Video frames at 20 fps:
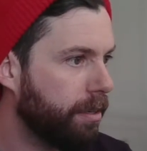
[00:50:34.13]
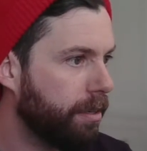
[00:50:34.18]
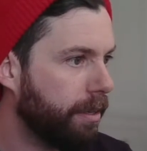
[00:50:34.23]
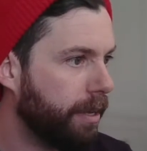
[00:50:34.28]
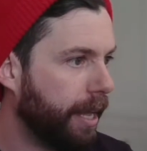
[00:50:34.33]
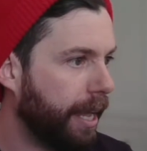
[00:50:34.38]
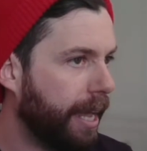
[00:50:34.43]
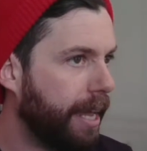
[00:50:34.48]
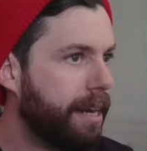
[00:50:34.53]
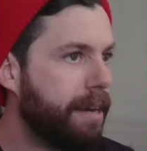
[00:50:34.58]

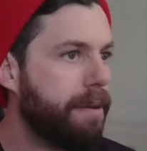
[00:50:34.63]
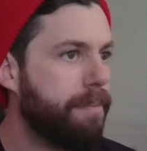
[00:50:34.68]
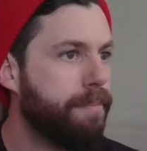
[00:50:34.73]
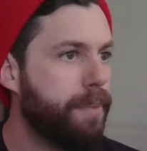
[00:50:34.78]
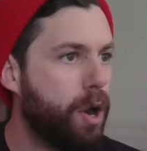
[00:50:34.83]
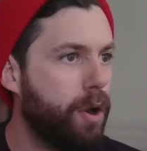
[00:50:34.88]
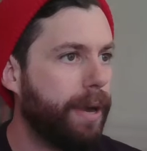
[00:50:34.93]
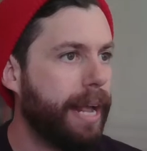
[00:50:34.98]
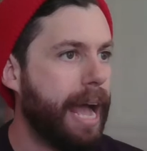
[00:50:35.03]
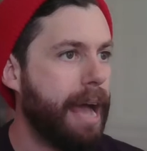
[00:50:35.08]
in
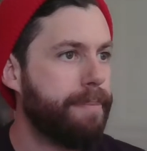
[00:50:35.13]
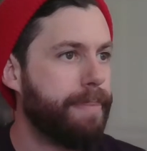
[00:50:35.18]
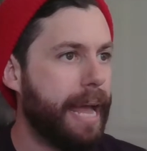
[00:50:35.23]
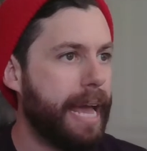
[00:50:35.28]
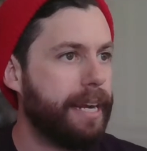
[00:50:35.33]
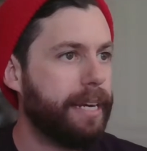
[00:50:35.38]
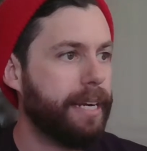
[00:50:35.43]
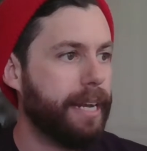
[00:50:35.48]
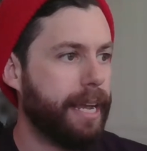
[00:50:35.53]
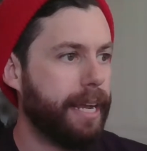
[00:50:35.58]
mocap
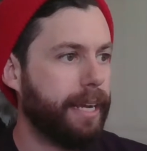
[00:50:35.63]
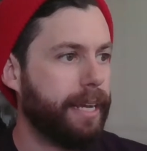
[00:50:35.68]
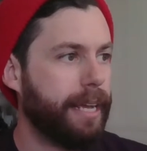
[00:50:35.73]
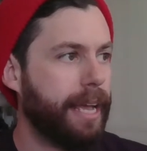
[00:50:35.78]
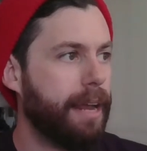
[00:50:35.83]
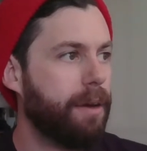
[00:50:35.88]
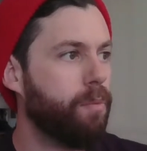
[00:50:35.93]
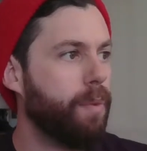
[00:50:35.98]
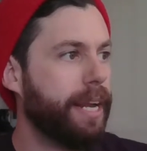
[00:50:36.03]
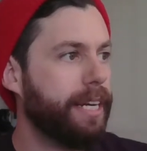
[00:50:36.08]
editing,
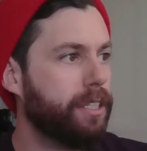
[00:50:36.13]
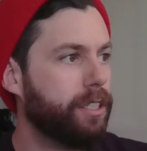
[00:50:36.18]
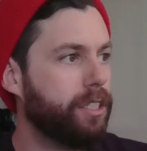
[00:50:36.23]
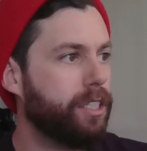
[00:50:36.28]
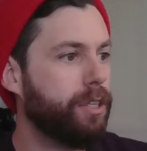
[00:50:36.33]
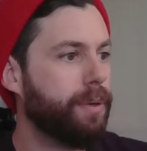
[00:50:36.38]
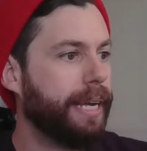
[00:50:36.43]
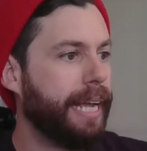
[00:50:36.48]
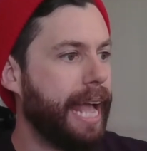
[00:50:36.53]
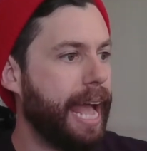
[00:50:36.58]
and when you're
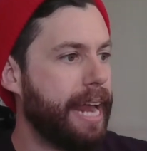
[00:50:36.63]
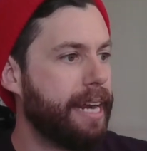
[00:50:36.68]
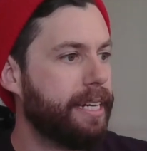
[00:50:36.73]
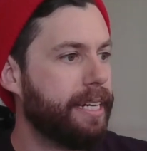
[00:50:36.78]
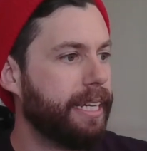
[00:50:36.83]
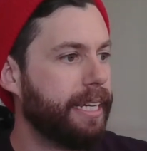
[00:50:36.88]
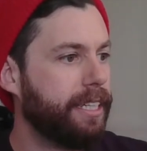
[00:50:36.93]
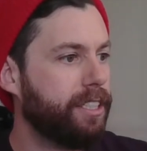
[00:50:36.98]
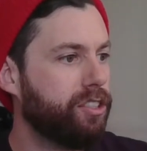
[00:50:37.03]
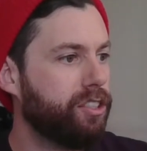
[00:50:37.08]
doing
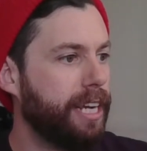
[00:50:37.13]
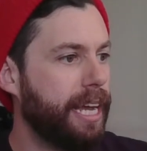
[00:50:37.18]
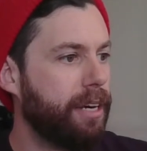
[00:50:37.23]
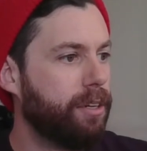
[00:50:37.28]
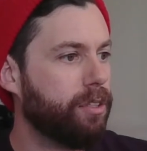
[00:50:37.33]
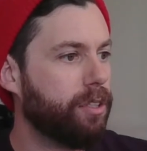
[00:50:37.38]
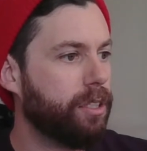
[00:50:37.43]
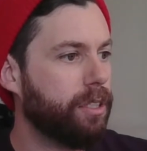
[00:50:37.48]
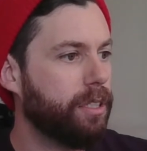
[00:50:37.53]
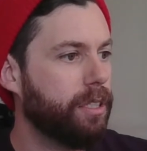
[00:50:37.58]
editing in
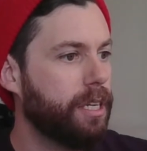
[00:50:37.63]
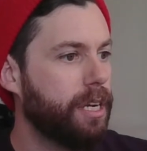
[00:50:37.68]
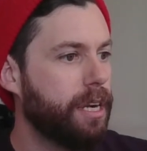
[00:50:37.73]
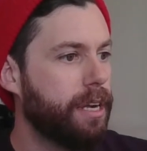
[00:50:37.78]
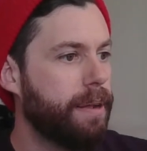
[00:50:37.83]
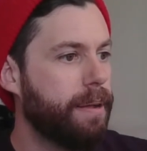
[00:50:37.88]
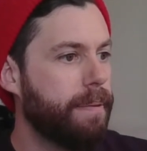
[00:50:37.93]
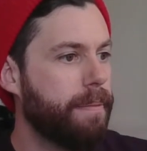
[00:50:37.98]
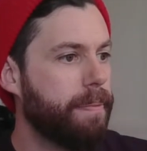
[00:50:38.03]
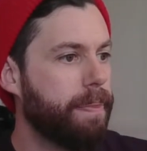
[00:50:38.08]
general,
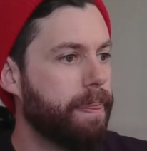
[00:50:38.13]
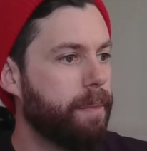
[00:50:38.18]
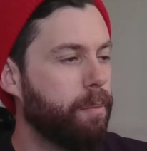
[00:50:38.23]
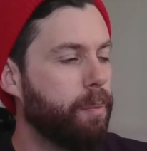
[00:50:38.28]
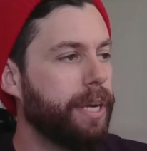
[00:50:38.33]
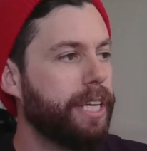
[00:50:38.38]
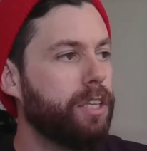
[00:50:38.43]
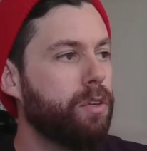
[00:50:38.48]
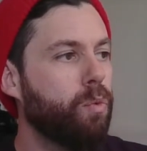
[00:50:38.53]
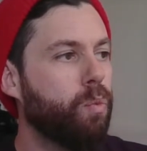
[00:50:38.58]

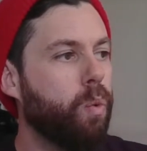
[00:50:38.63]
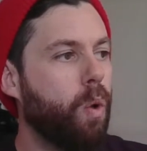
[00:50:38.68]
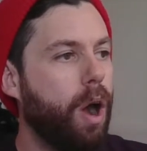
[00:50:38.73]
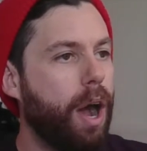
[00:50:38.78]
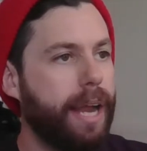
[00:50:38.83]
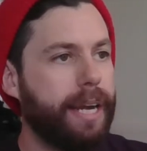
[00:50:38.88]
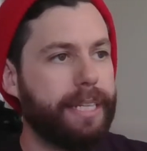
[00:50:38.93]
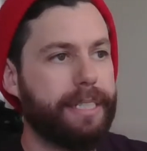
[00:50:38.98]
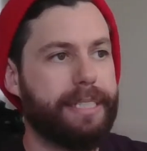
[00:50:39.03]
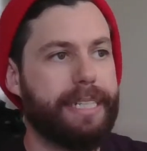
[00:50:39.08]
what you
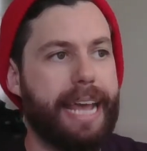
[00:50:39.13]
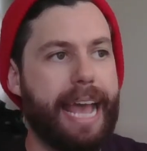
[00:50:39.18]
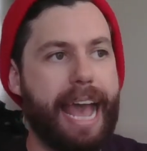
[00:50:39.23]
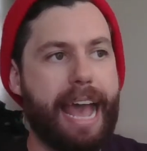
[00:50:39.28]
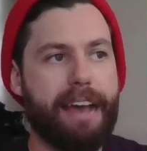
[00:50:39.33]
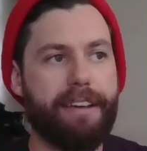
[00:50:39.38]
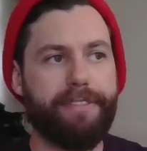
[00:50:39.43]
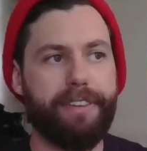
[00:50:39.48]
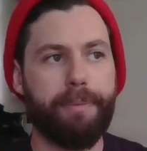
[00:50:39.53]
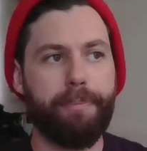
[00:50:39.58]
want is to
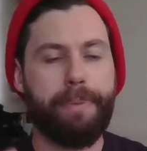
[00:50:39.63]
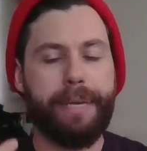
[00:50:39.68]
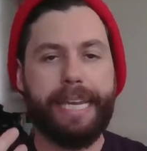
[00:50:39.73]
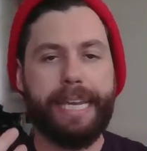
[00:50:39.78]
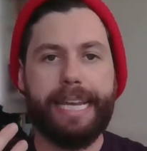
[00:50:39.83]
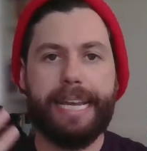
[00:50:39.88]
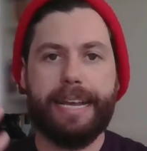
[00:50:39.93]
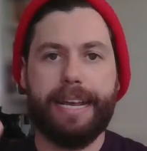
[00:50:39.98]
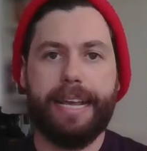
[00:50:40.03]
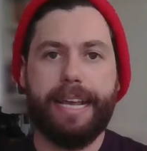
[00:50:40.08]
have it
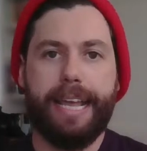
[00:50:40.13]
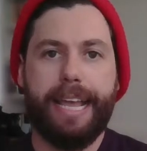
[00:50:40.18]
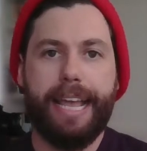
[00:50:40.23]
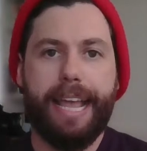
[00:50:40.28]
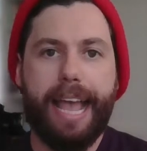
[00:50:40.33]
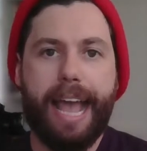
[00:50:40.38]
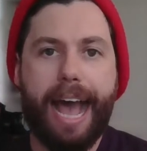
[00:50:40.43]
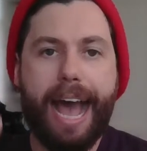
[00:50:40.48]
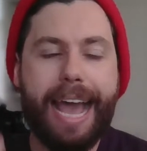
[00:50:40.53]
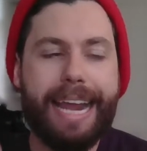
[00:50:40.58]
be
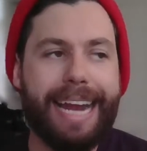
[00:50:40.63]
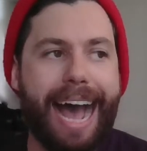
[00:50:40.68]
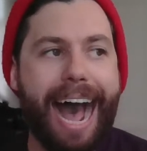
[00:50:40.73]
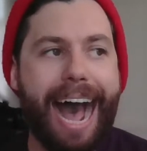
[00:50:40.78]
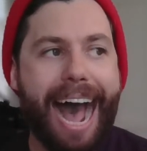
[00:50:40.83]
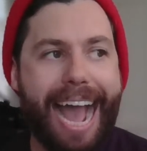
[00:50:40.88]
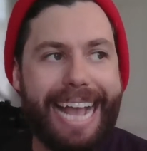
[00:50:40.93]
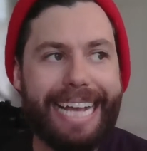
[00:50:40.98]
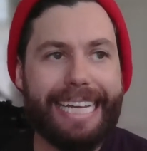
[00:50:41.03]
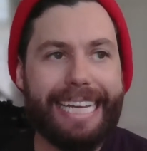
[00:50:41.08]
an
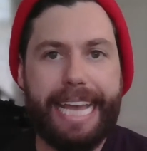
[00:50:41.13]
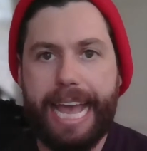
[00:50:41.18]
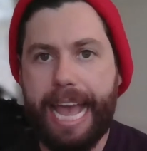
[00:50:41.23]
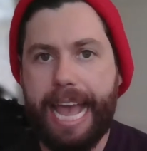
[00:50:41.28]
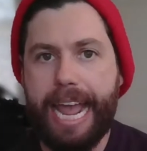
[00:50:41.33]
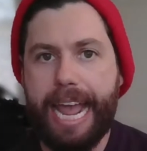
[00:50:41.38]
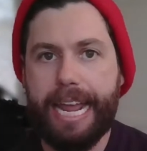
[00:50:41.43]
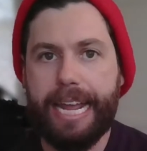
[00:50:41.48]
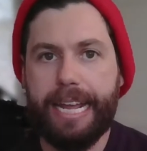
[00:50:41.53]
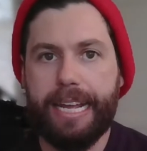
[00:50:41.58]

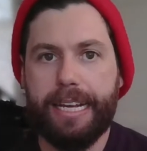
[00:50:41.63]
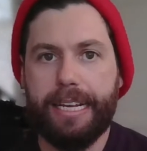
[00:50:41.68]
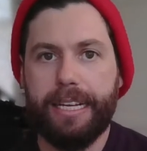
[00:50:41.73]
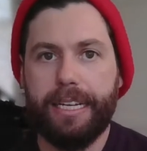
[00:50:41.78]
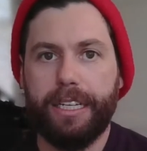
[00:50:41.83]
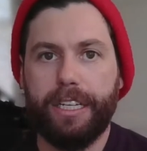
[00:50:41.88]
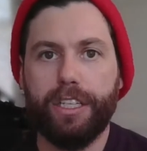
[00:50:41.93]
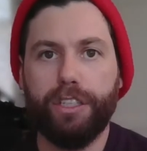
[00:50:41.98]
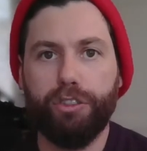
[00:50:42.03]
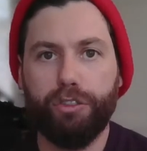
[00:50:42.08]
IK
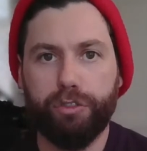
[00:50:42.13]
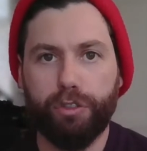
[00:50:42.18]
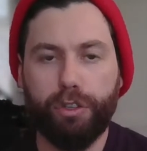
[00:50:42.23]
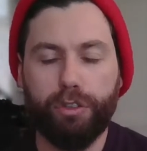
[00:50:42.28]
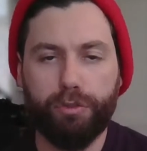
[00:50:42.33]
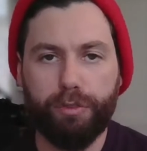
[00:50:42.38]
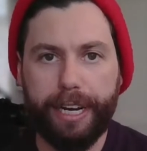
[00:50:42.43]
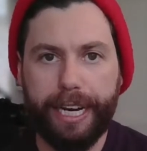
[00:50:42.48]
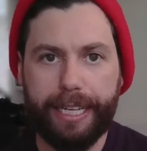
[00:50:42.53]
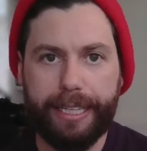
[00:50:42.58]

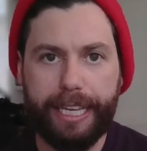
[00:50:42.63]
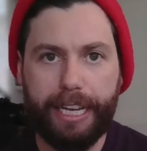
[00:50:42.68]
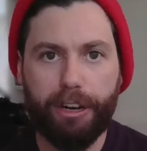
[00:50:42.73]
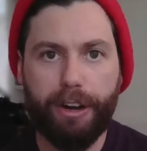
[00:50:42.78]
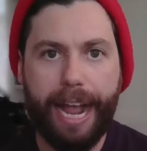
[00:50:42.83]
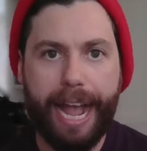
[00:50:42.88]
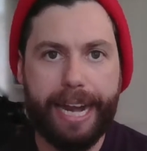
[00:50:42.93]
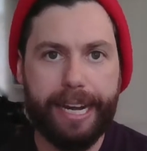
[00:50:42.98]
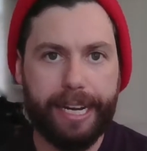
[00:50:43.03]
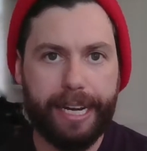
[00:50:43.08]
control rig that
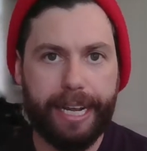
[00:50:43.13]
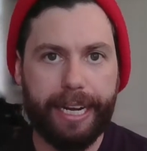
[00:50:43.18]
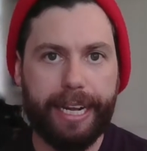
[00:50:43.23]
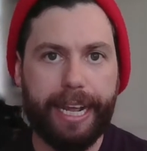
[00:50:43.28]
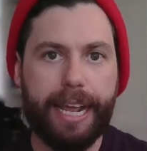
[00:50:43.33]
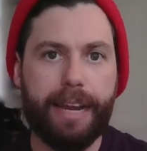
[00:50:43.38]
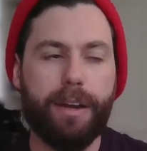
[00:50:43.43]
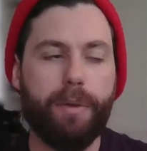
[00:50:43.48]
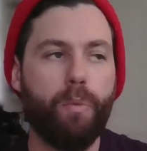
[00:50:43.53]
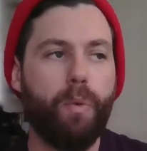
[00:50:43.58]
you're editing.
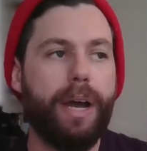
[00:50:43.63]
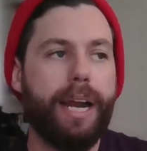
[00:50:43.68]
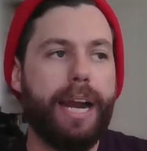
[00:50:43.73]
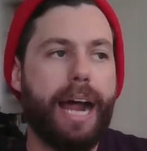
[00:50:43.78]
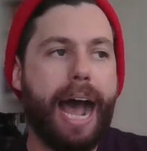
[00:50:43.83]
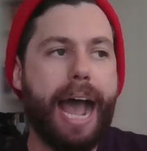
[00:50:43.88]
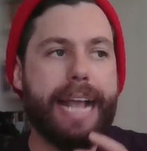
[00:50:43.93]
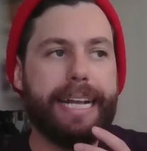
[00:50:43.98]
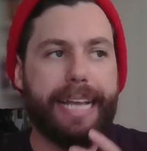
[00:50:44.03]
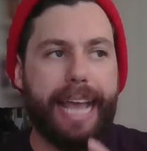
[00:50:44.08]
And what
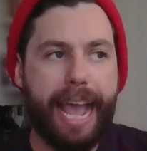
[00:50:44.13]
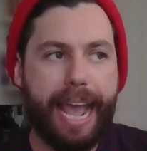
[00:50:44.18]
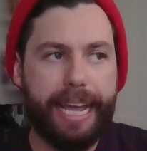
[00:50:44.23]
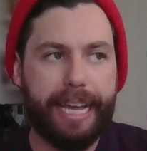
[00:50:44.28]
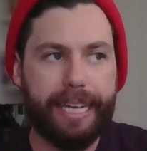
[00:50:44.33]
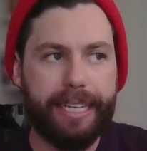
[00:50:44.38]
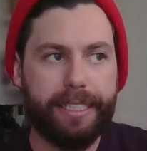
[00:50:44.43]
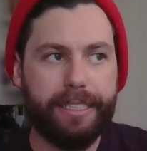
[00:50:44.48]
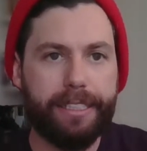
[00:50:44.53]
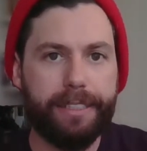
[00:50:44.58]
IK
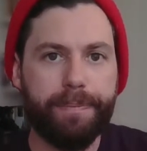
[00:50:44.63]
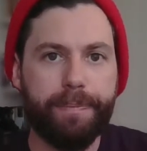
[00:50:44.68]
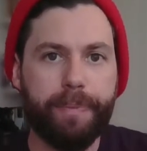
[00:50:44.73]
is